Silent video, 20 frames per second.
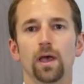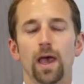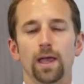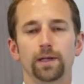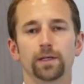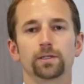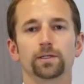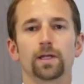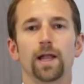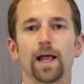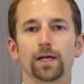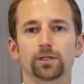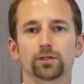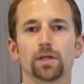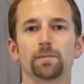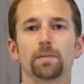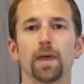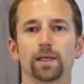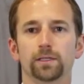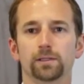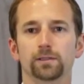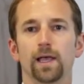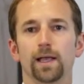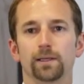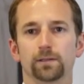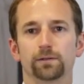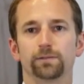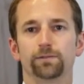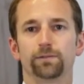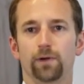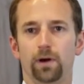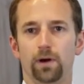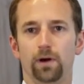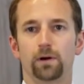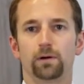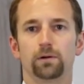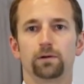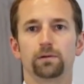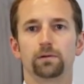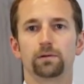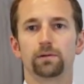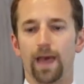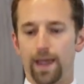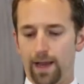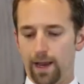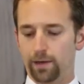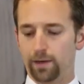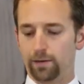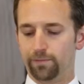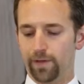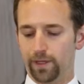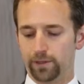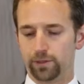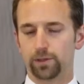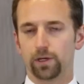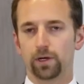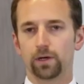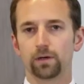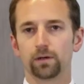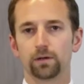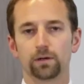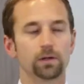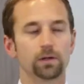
And does it actually make sense for that end investor?